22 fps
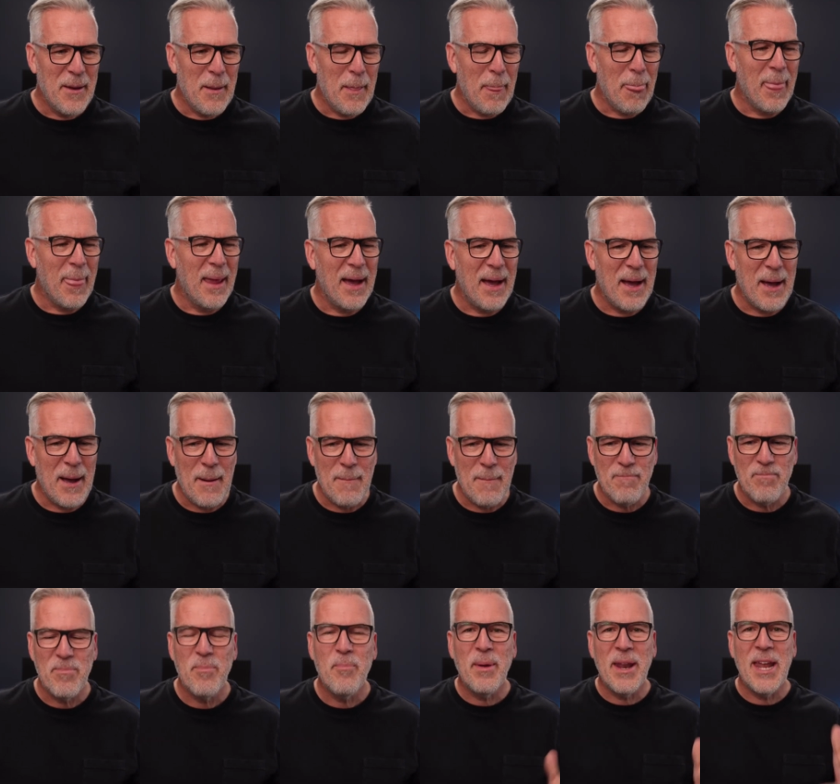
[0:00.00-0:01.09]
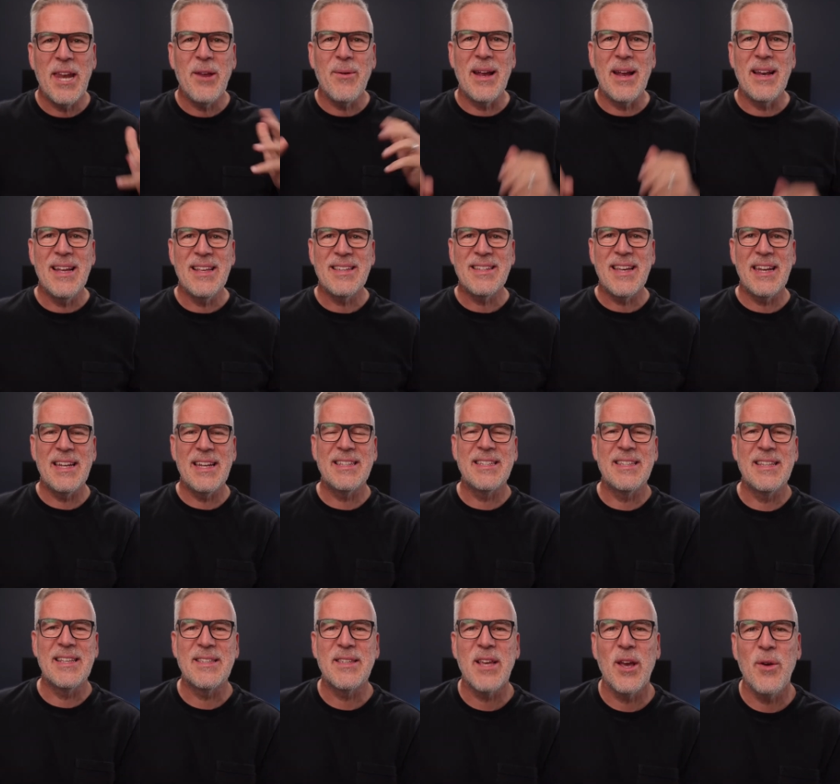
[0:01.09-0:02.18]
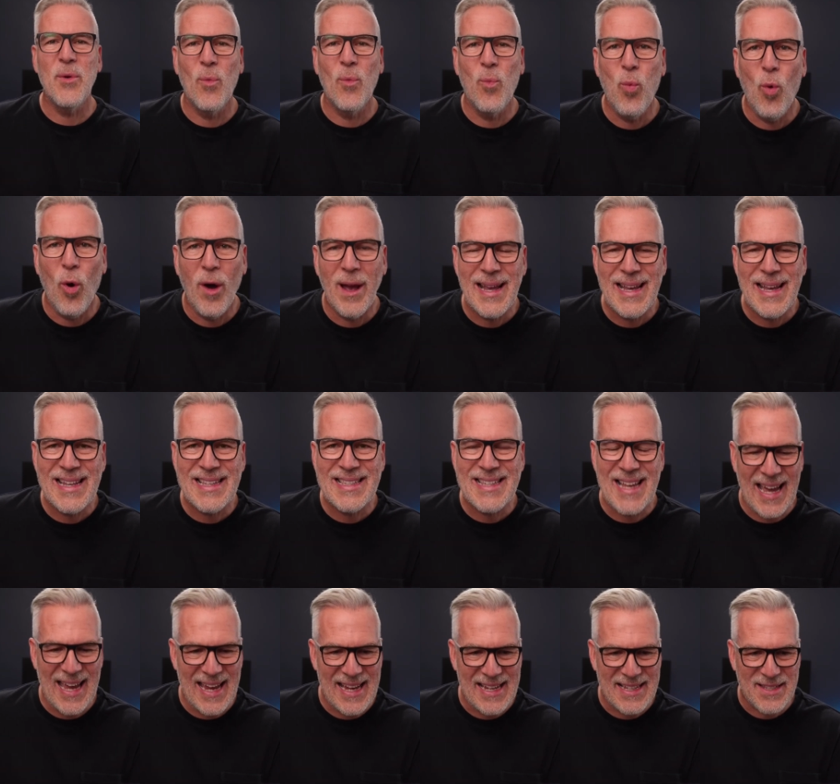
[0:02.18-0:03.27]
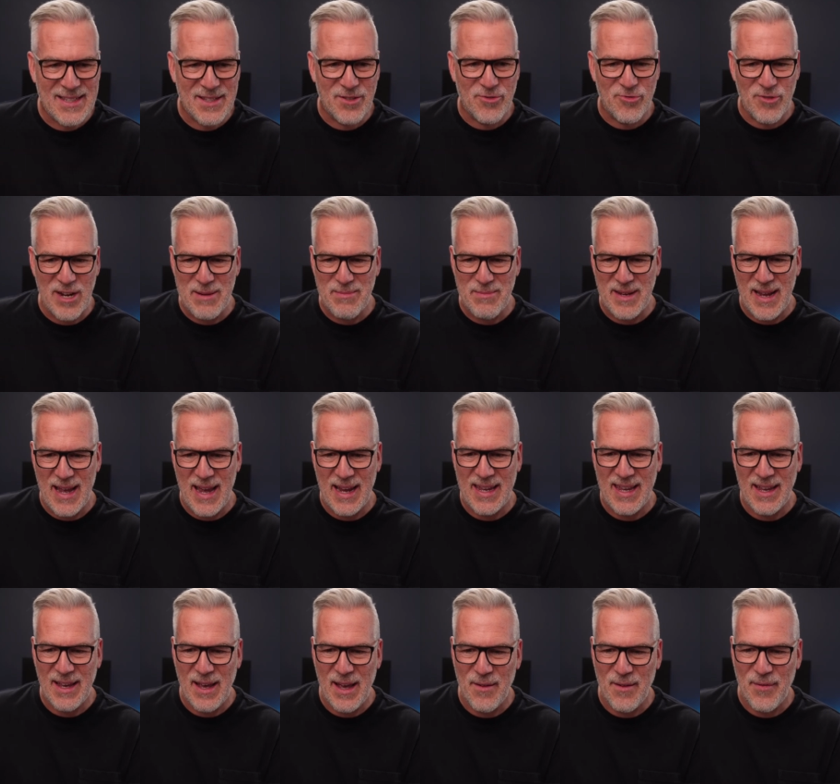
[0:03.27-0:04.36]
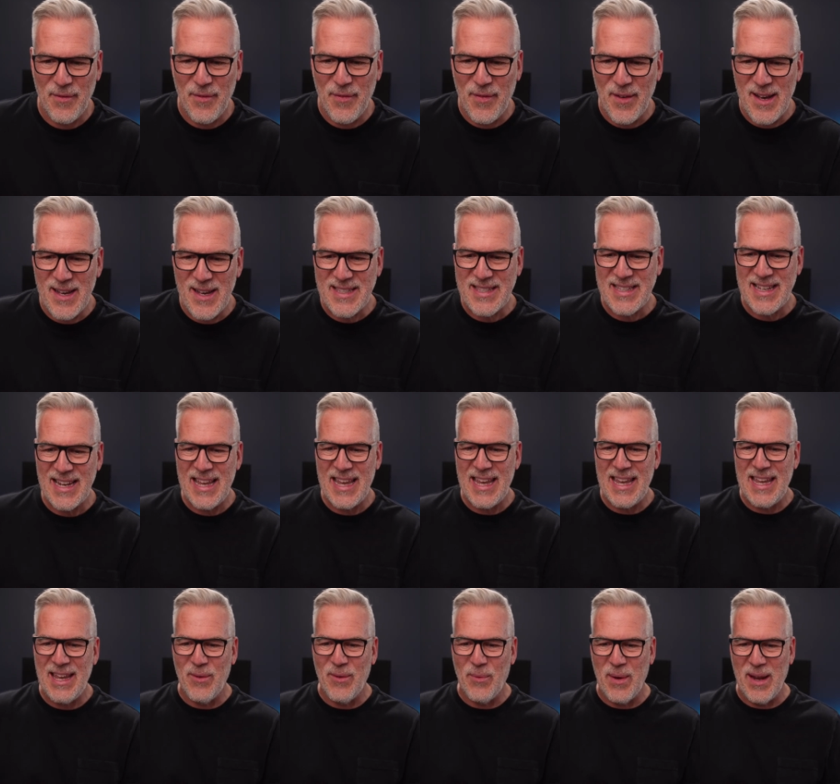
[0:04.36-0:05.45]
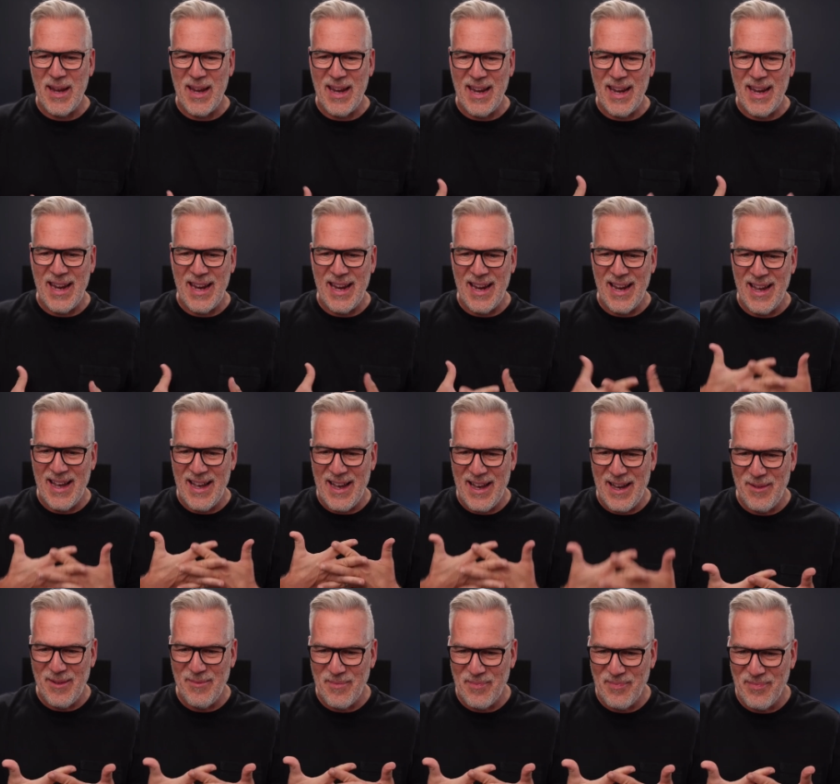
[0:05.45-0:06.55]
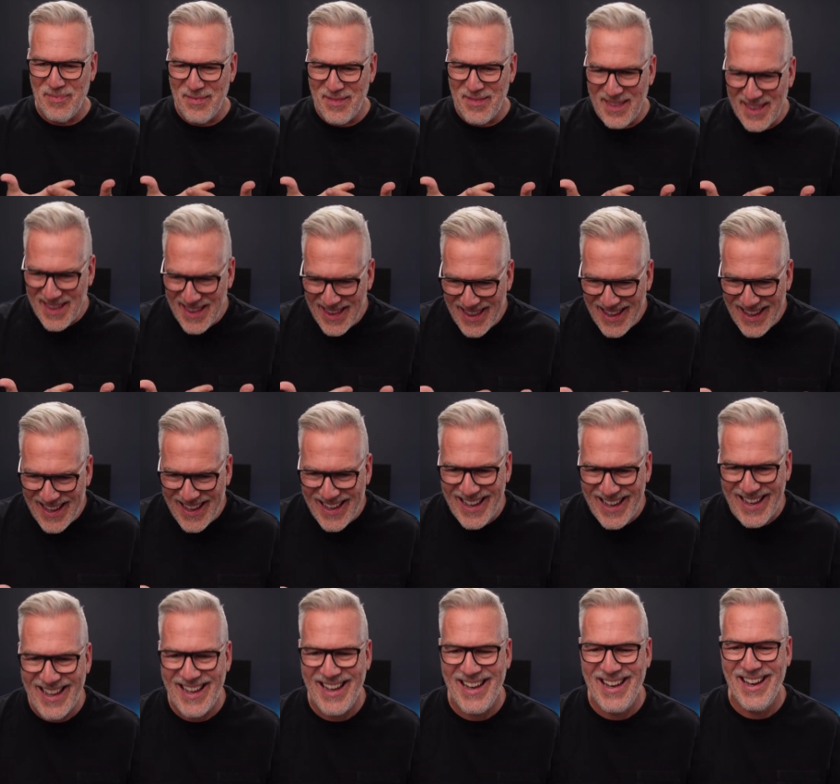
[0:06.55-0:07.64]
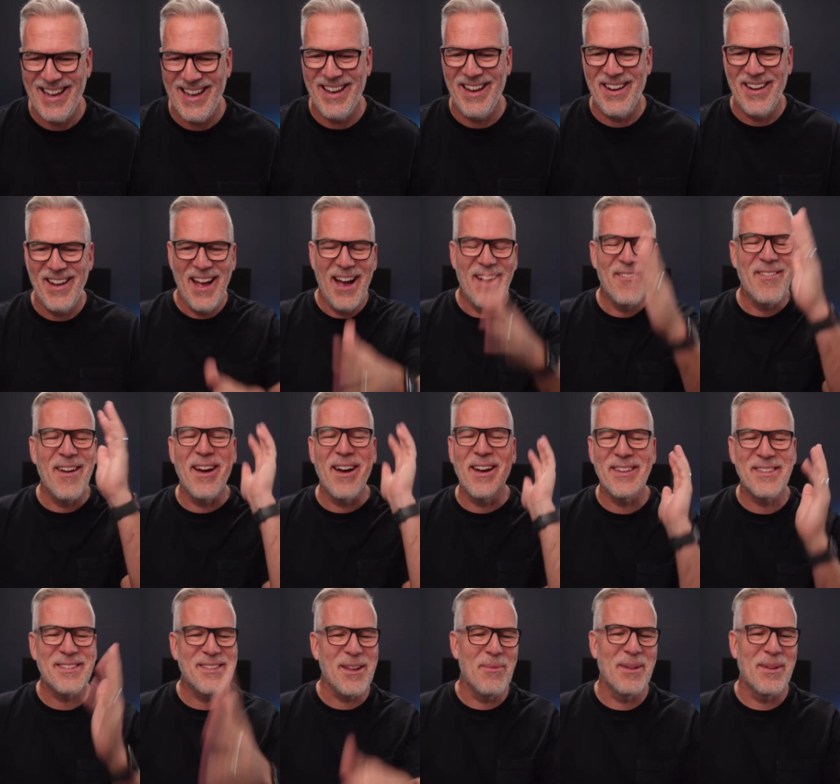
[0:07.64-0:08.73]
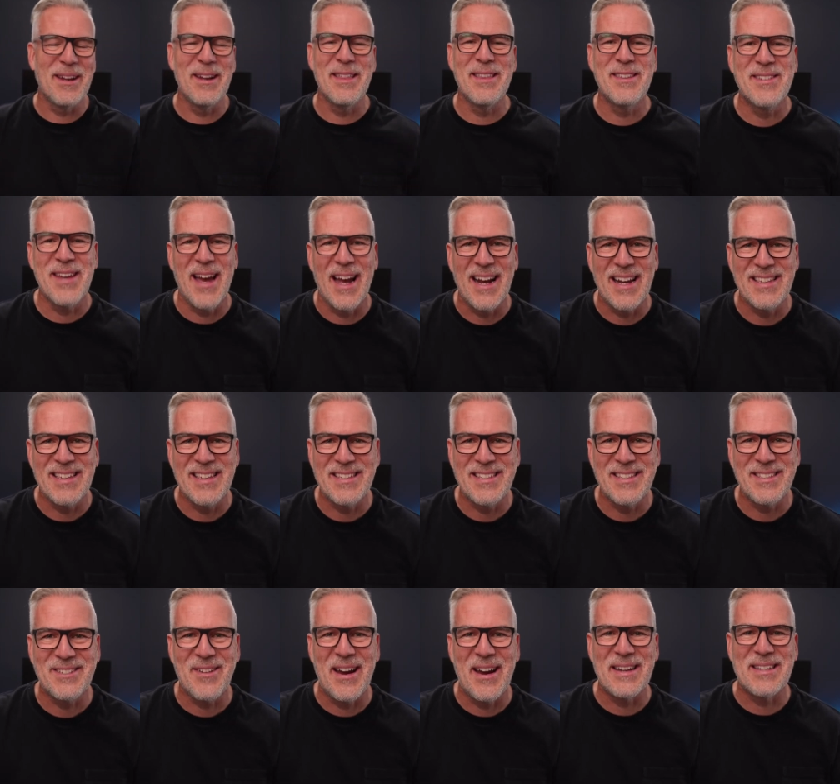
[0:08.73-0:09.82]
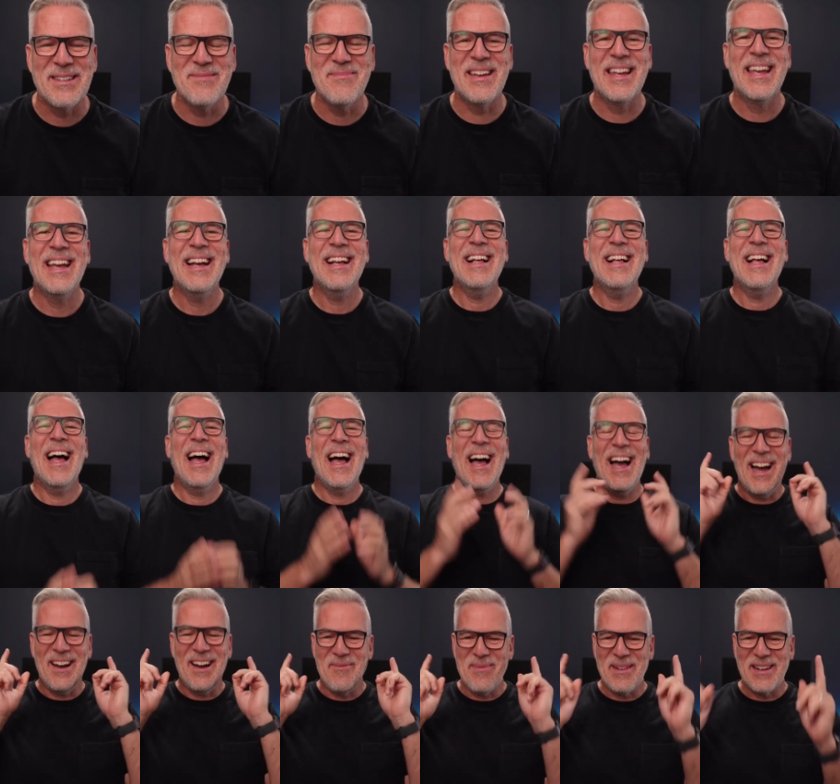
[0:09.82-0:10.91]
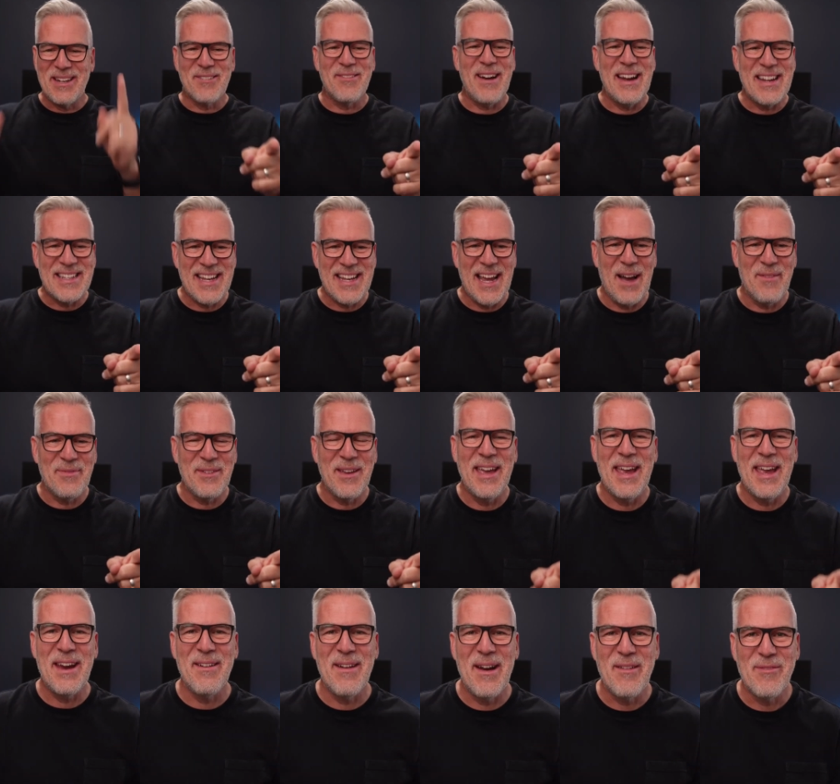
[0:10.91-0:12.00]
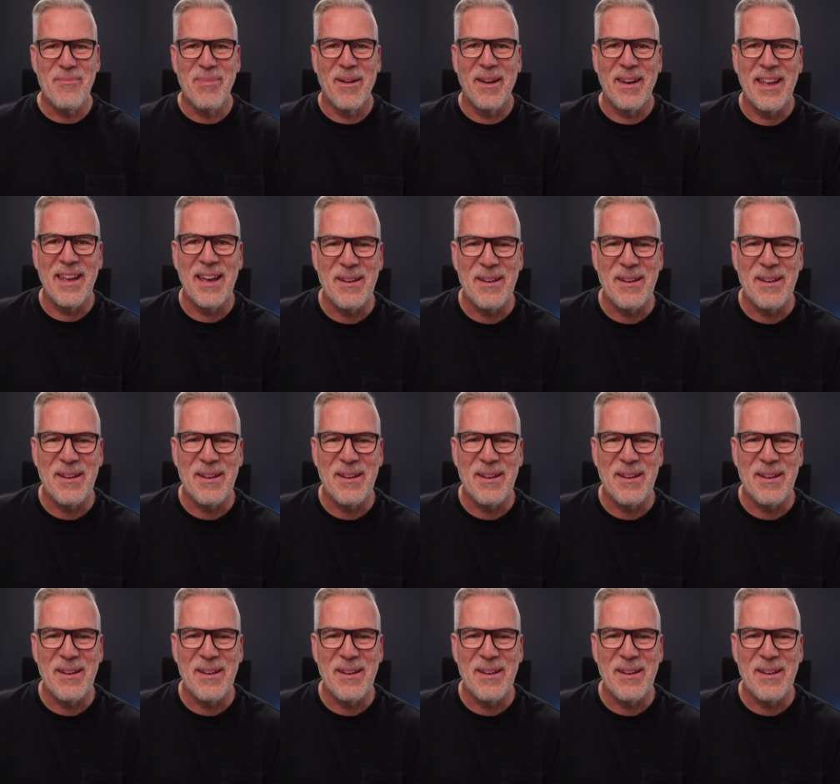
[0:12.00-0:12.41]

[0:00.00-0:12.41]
Um, but anyway, let's get into this. So what is a Stream Deck? Uh, firstly, we're... Um, right, I've got to stop looking at the chat because it's distracting me. Uh, but great to have you here, everybody.